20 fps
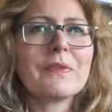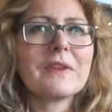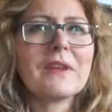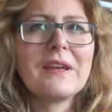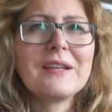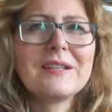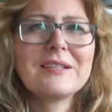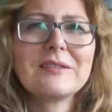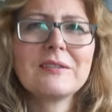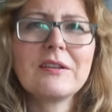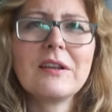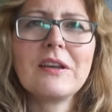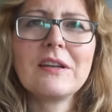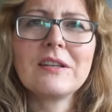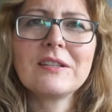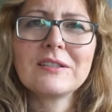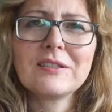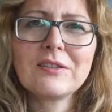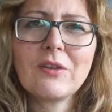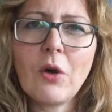It's,
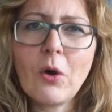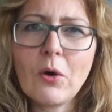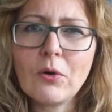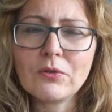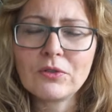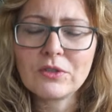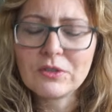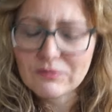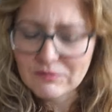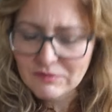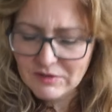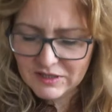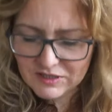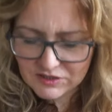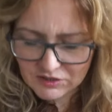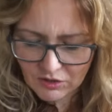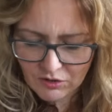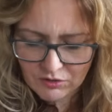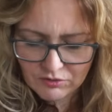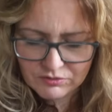it's odd,
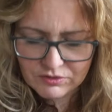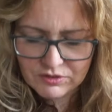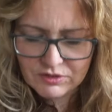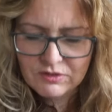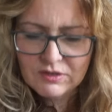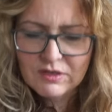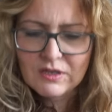it's odd.